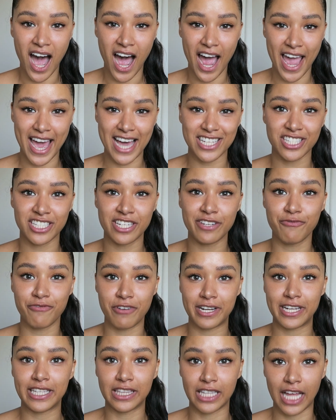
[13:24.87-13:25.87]
I actually
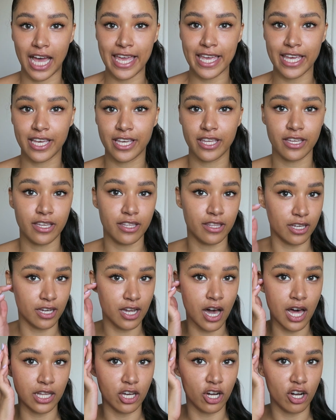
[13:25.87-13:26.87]
really like the
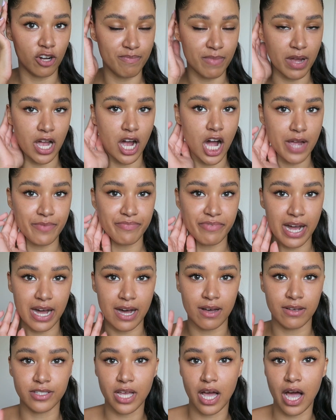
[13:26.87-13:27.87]
color of my
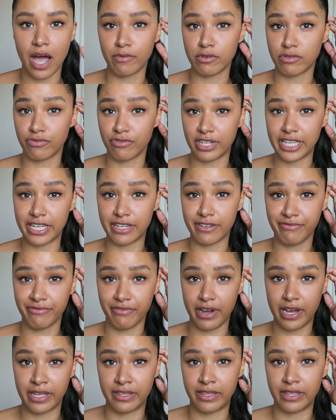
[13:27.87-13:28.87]
eyebrows. I was really
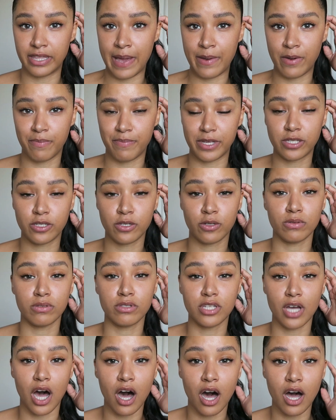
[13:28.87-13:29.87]
afraid they would be too
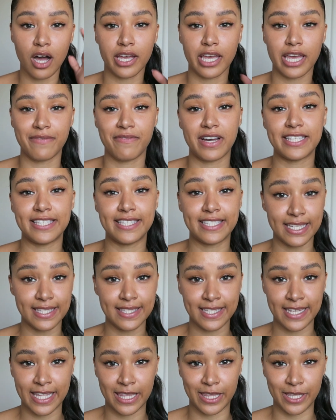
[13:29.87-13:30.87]
dark if I did
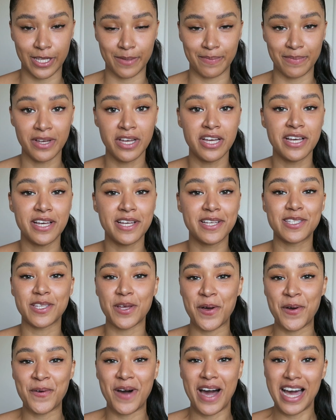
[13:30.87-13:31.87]
tint them,
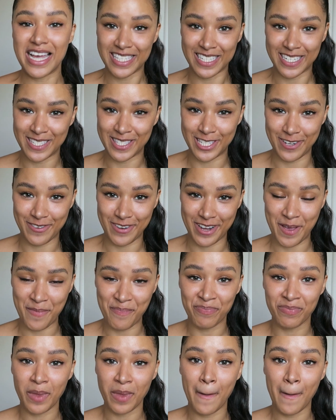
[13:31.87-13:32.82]
so I didn't do it.